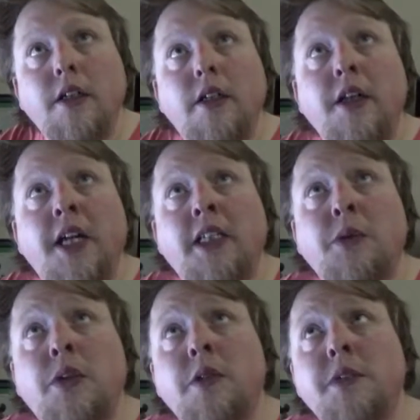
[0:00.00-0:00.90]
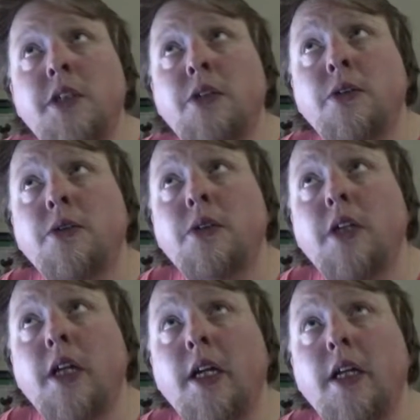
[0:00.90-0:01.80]
the next one comes on
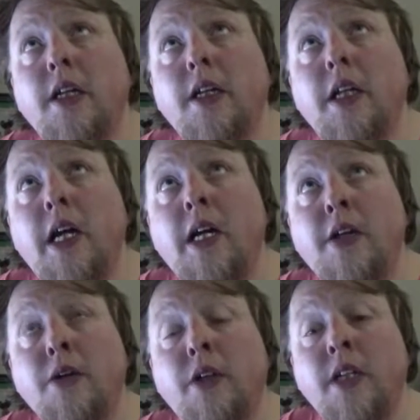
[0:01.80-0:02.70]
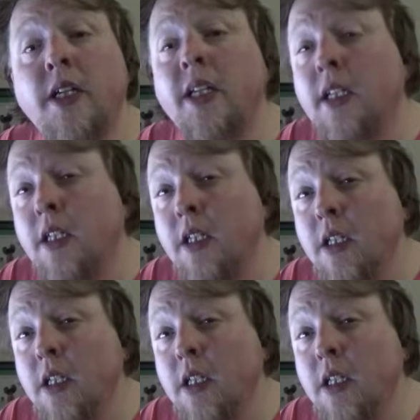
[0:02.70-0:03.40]
at 9 or 10